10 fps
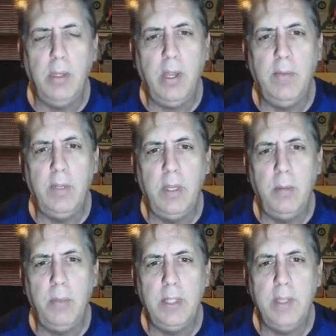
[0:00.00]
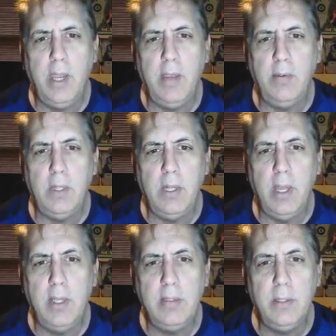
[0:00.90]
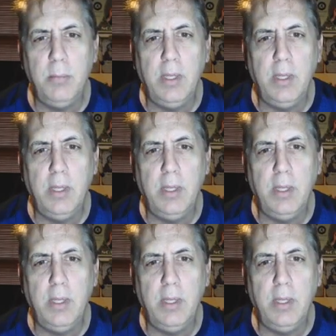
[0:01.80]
I haven't done much advertising,